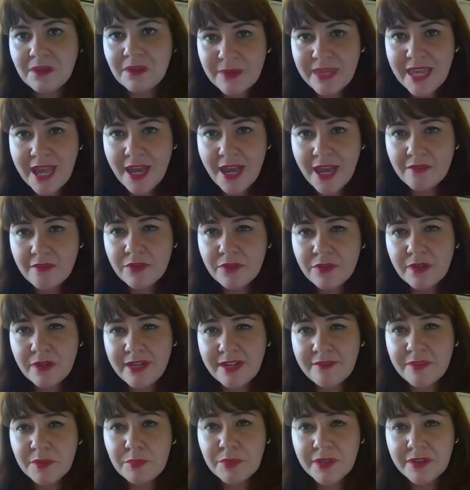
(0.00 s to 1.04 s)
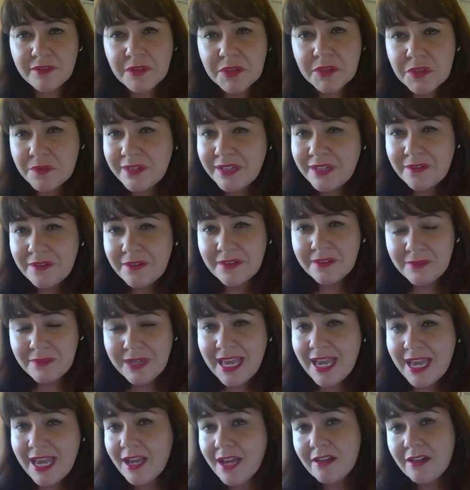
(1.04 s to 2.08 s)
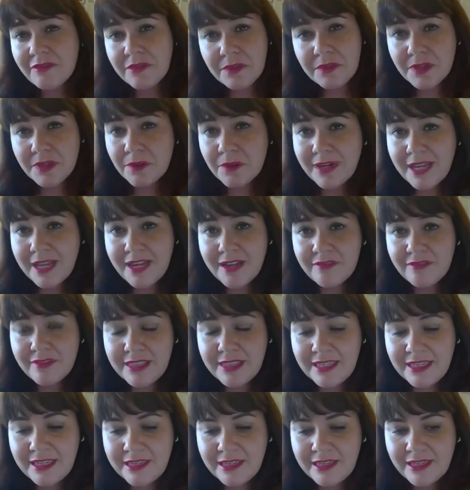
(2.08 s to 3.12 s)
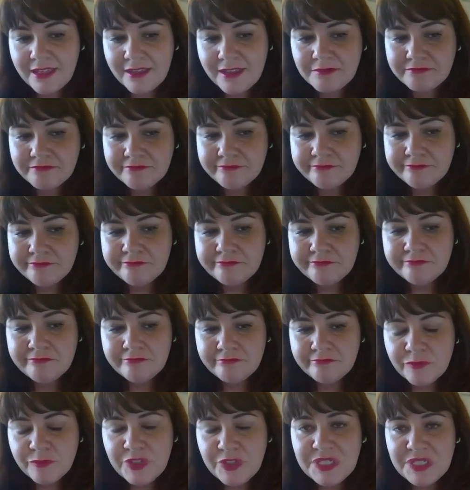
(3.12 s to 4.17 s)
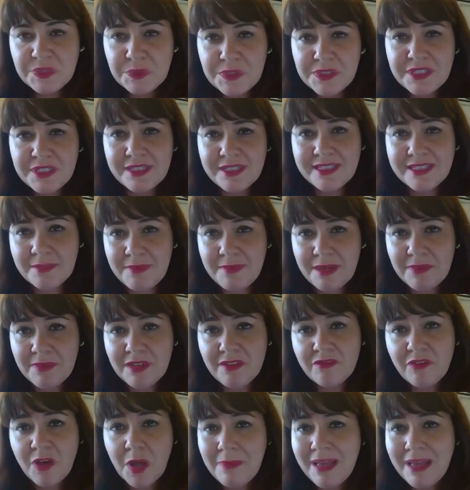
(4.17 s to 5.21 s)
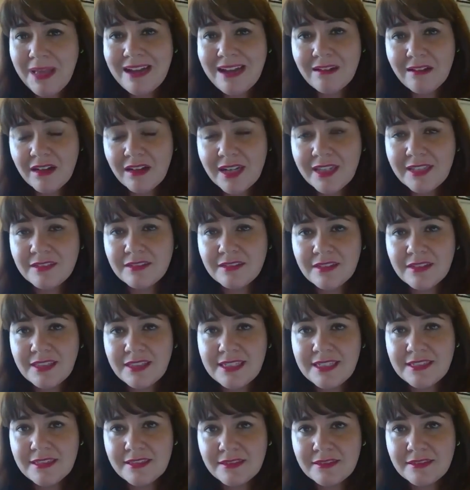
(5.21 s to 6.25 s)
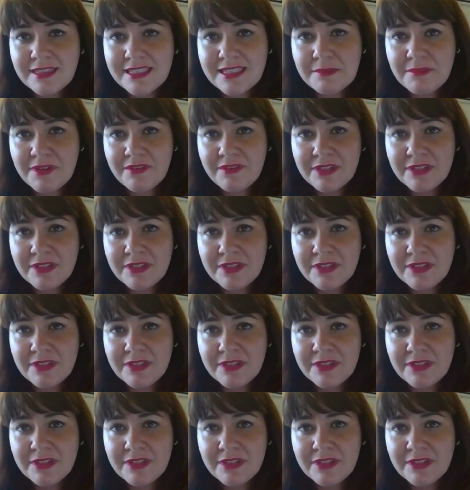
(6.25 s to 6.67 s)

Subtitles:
have, privilege we have, who don't have the resources to maybe fall back on that some of